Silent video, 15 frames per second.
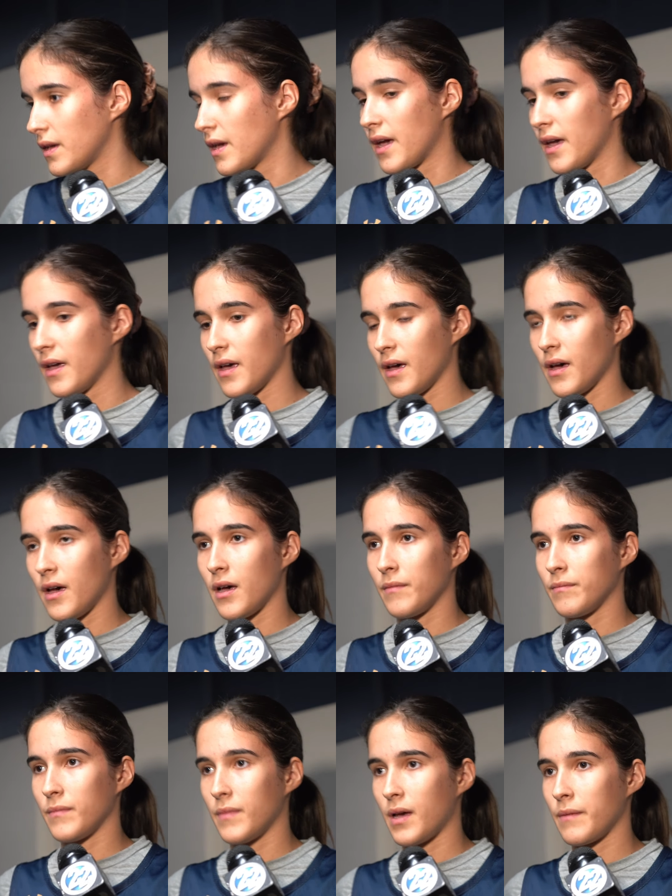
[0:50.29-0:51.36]
Yeah,
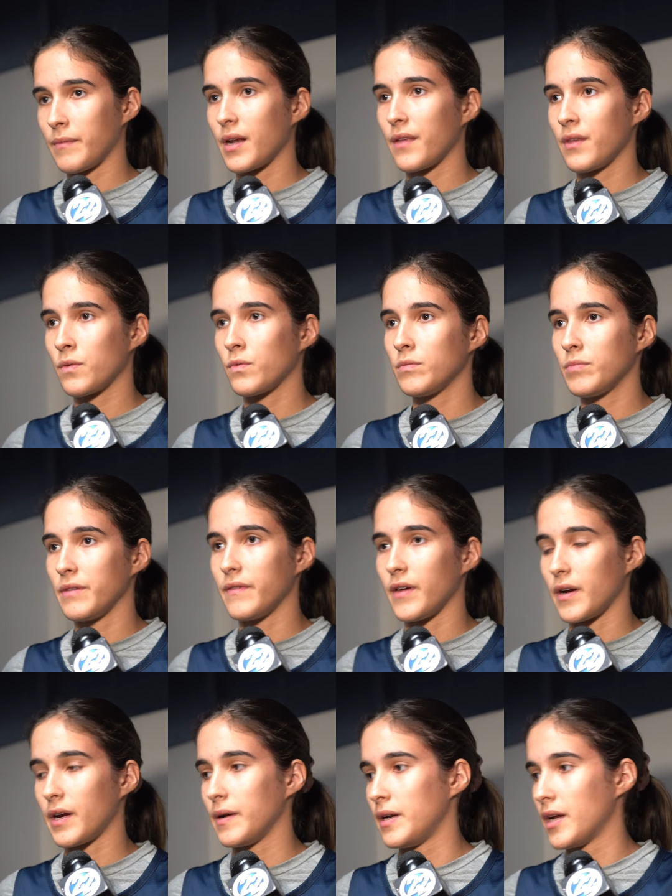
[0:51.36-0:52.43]
I mean, I think we'll be
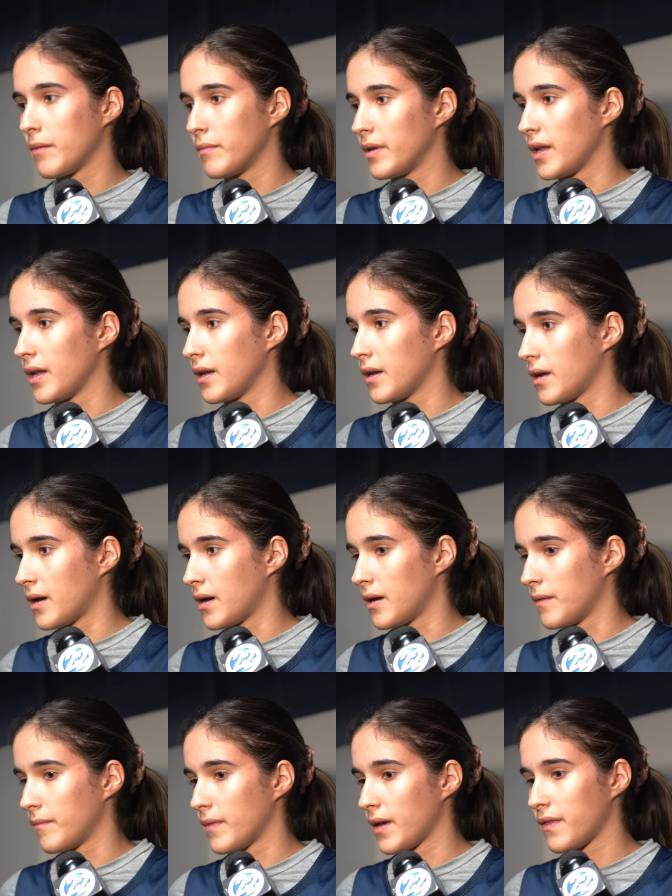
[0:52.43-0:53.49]
very dominant.
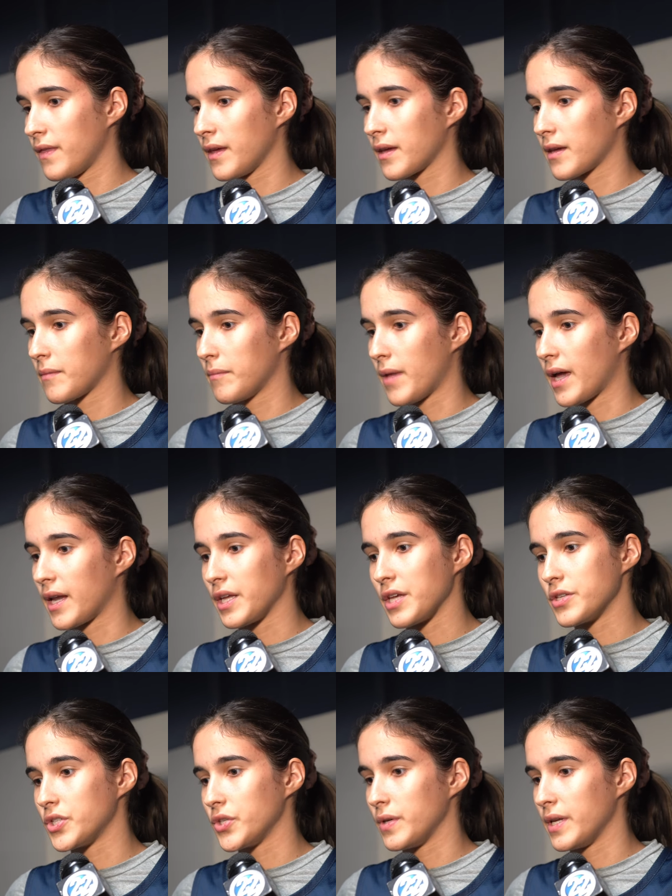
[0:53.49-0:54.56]
I think Maddie
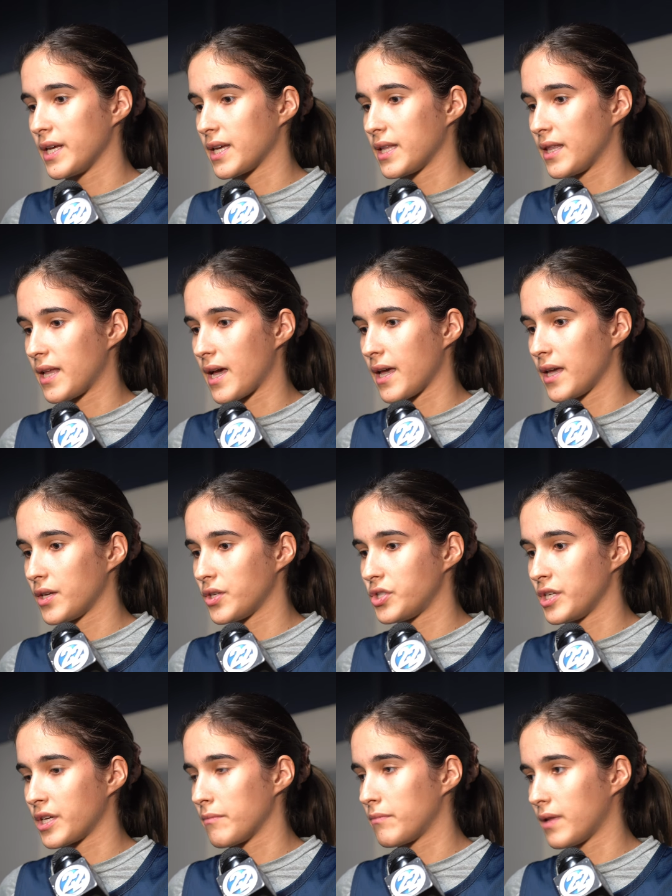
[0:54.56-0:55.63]
is unique in that
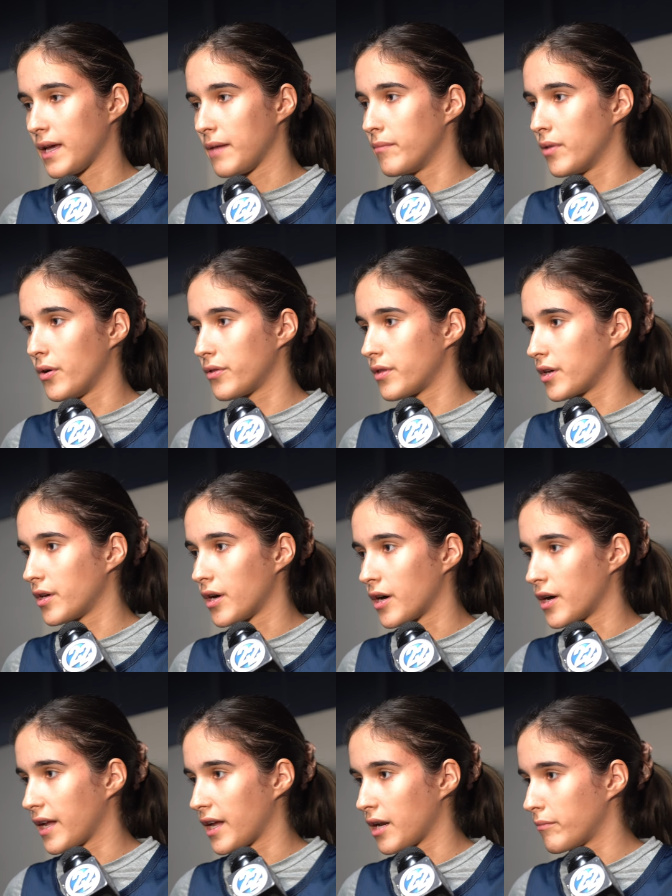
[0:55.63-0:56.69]
she can play both a
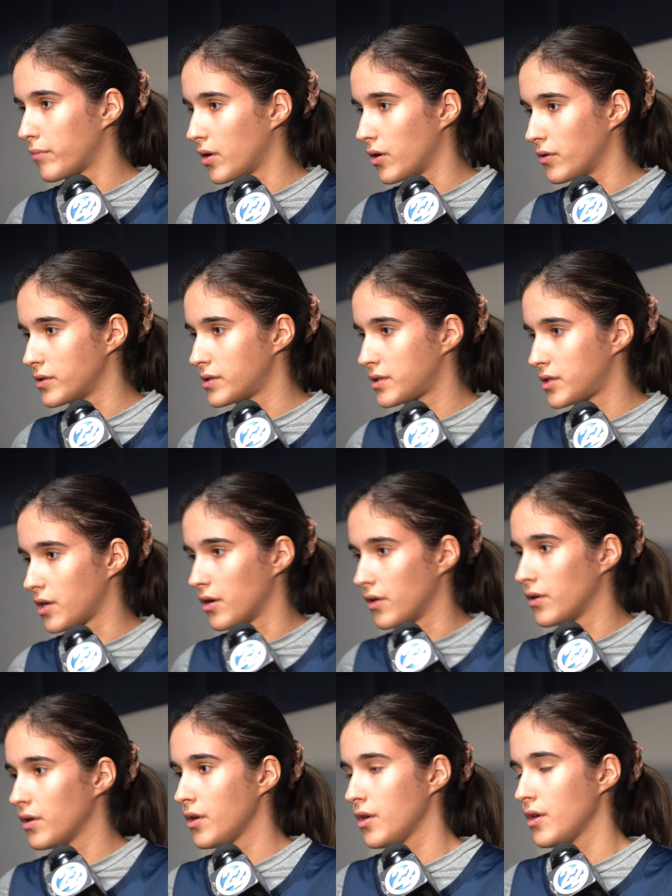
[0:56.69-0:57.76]
guard and a post,
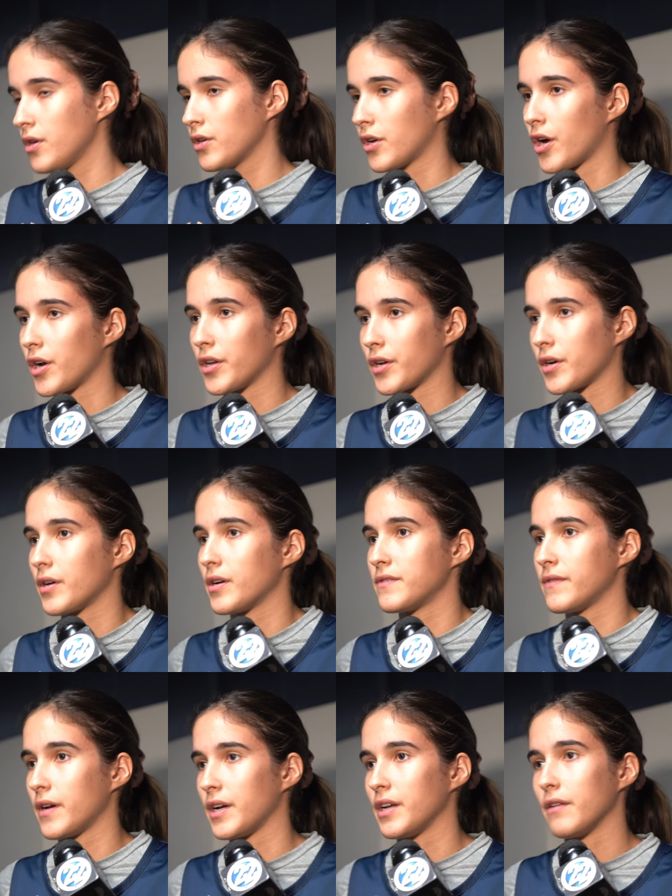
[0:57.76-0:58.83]
so guarding her
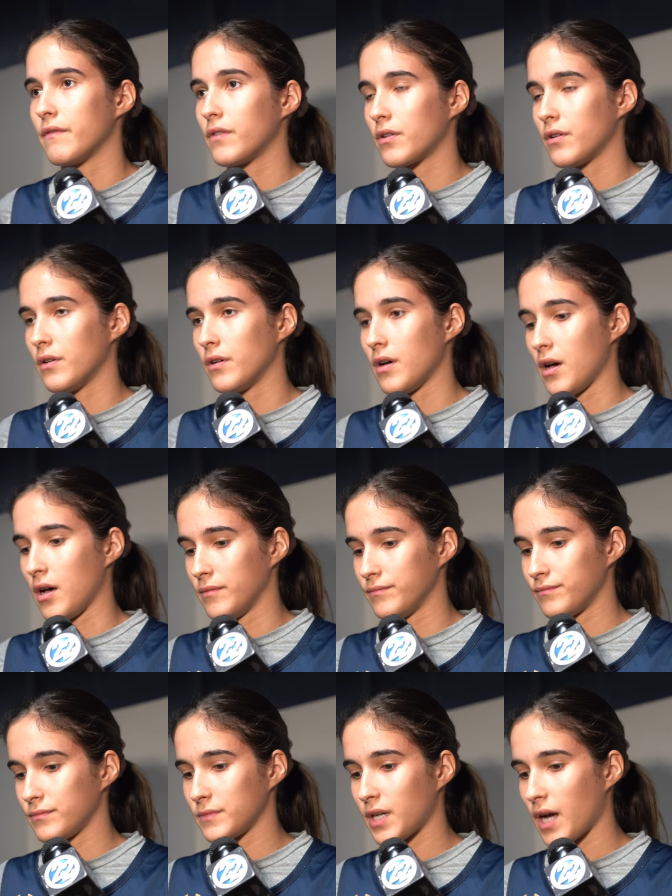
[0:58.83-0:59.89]
is very difficult.
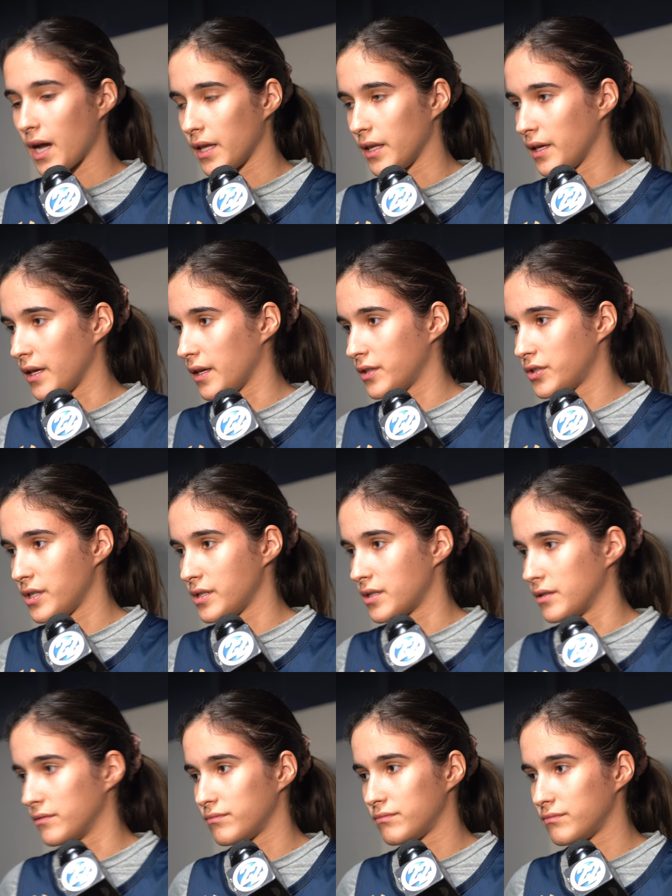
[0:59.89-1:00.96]
Kylie,
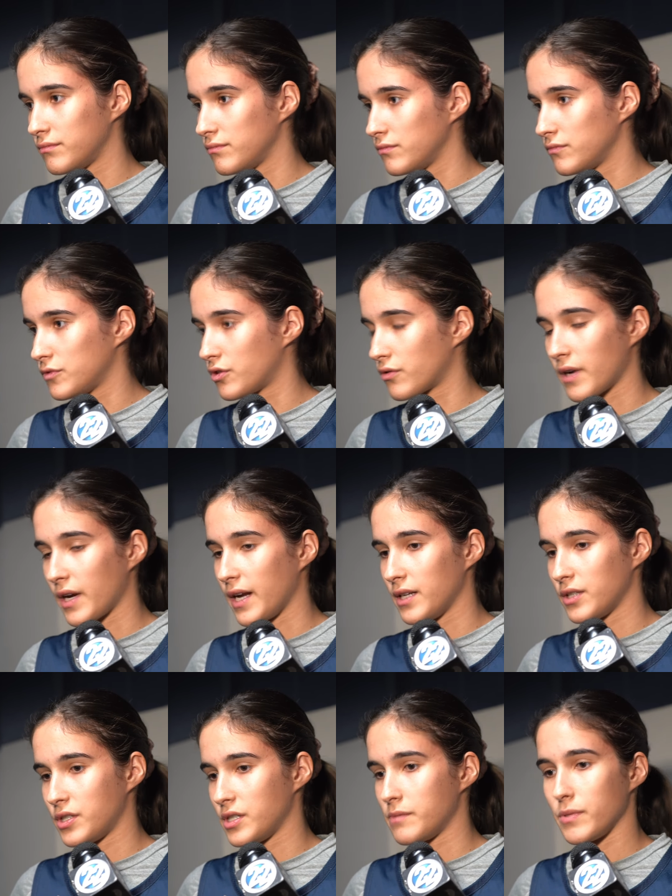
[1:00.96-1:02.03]

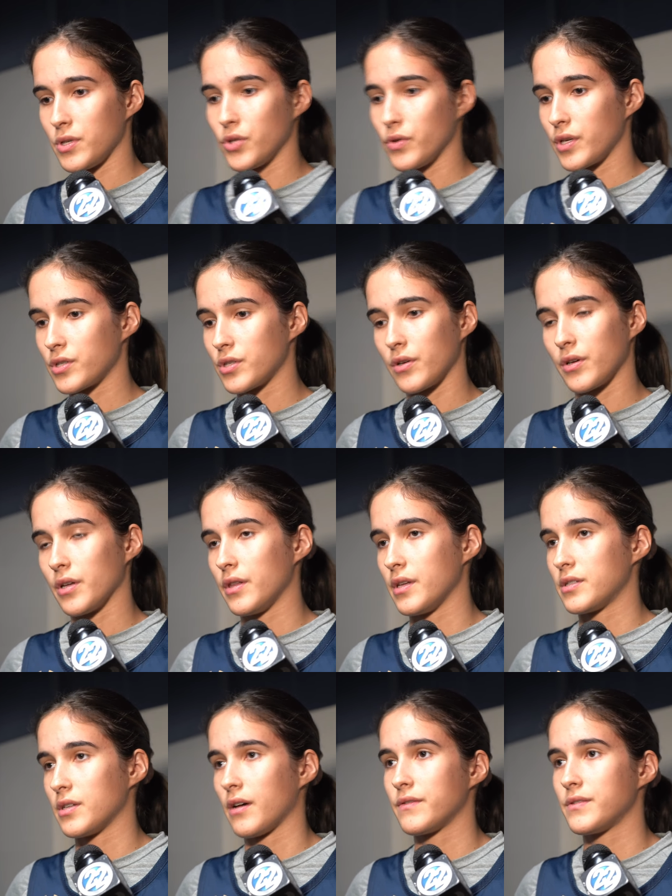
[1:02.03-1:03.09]
she's been doing so good
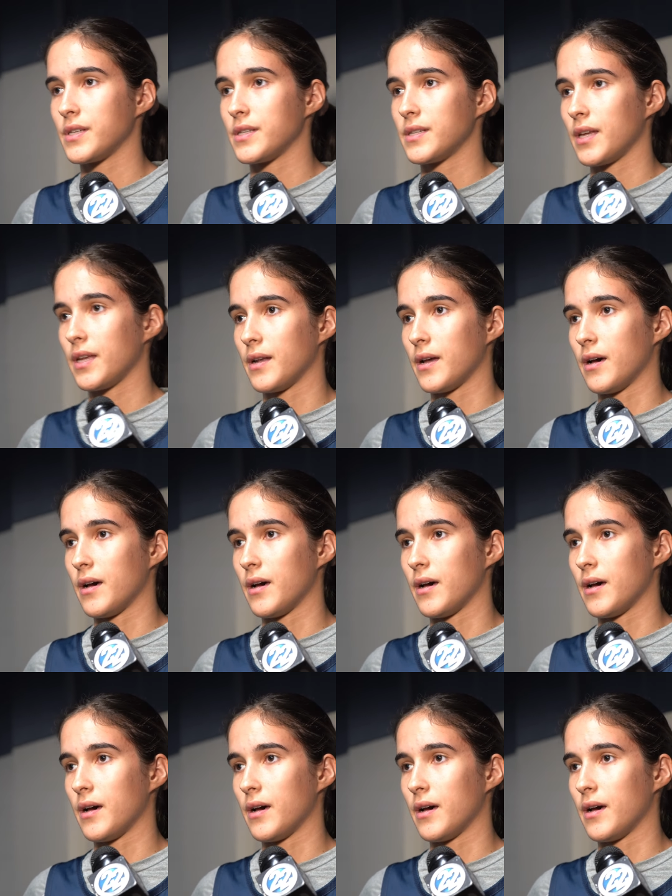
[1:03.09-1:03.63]
this offseason.